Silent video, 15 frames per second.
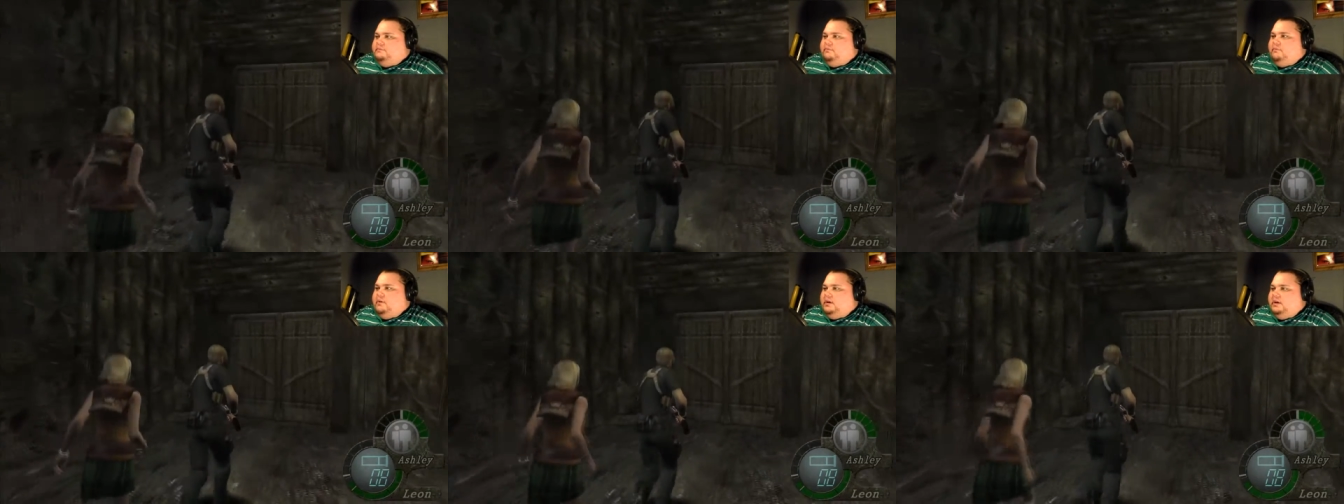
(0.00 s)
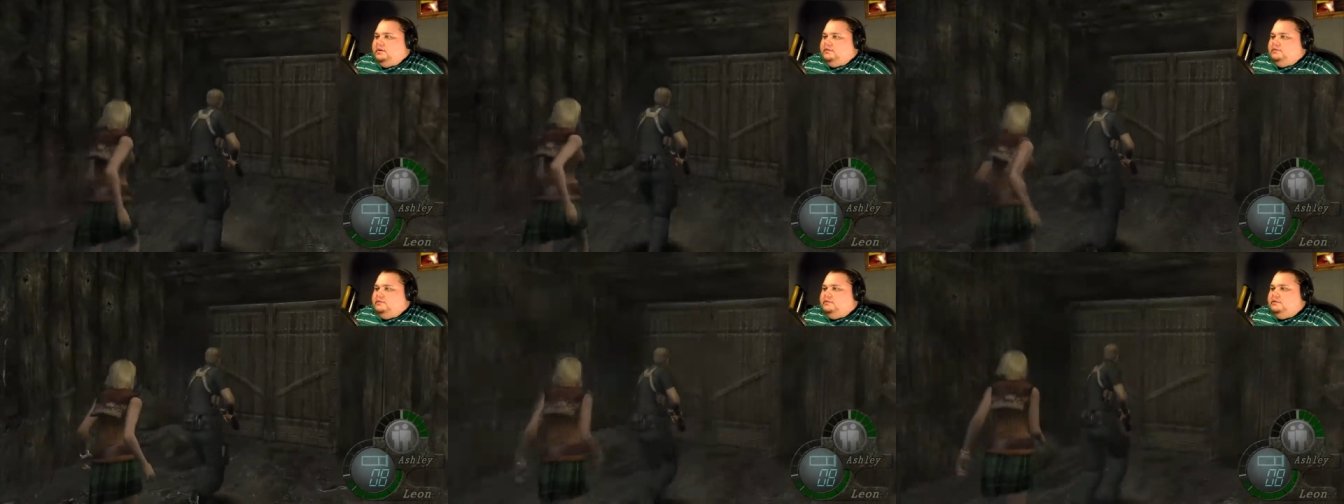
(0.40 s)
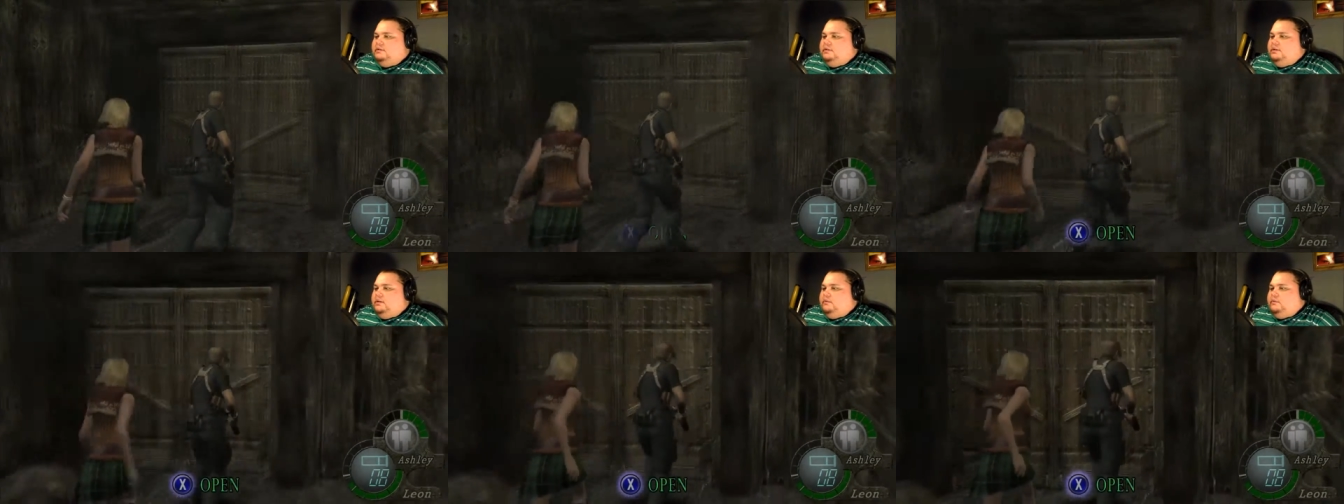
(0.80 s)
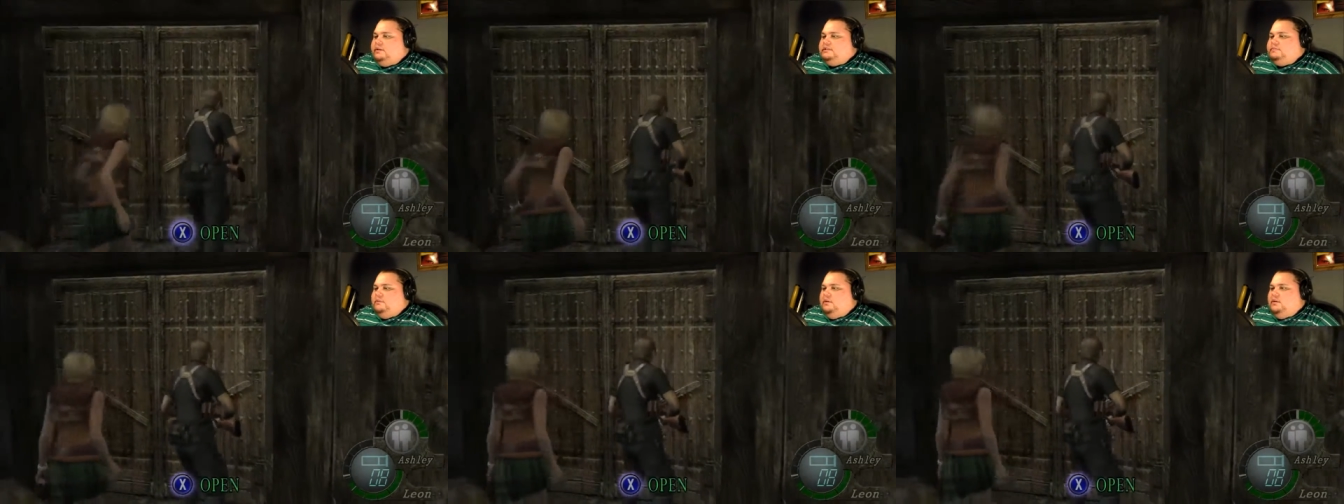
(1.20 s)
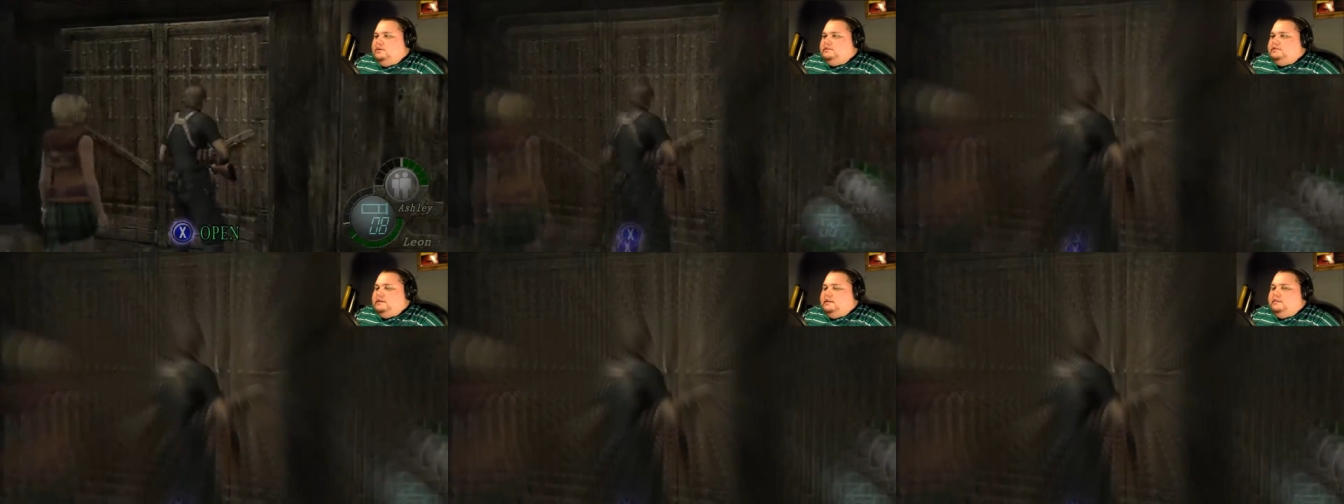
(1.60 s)
freaking
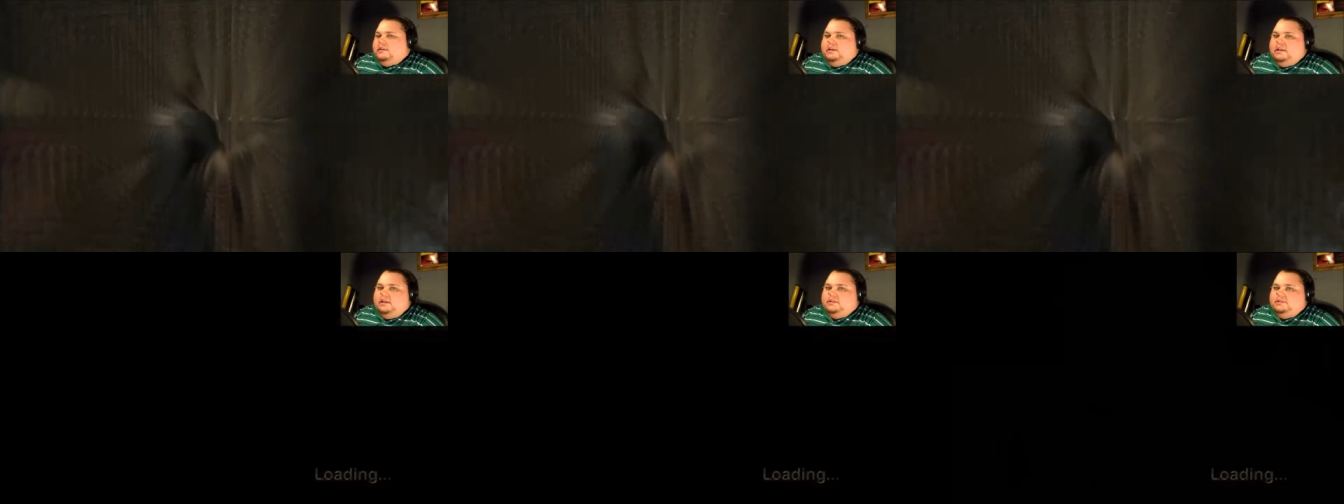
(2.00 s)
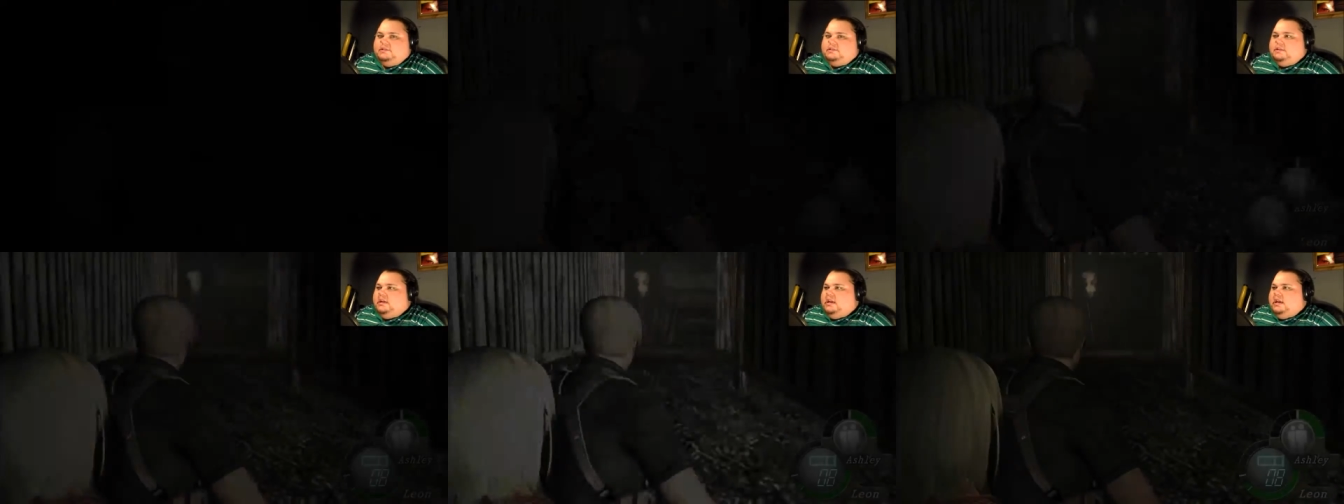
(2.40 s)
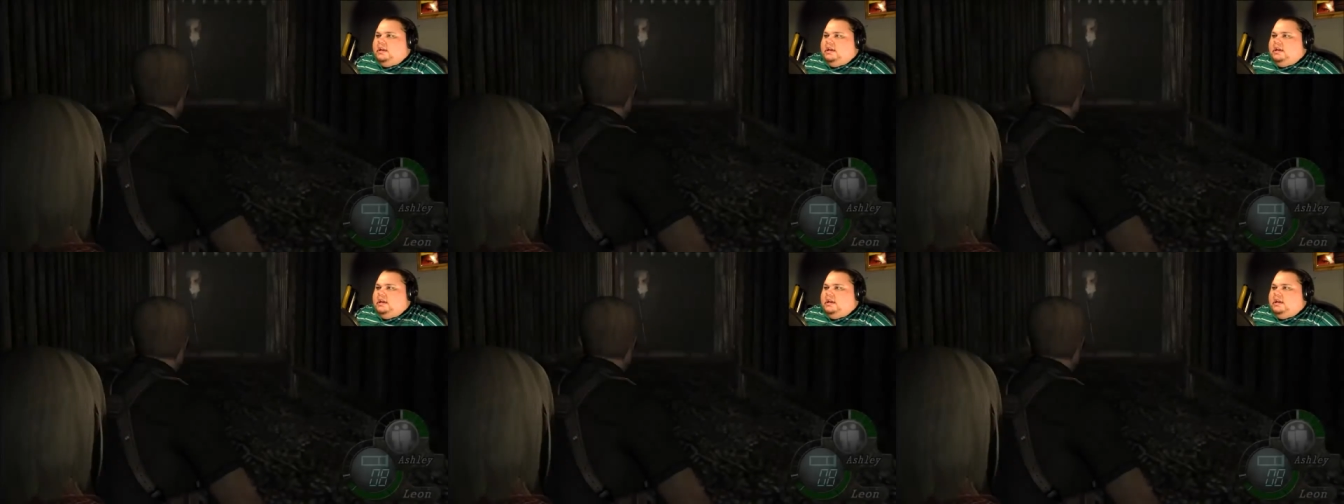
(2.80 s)
respawns. I think he just...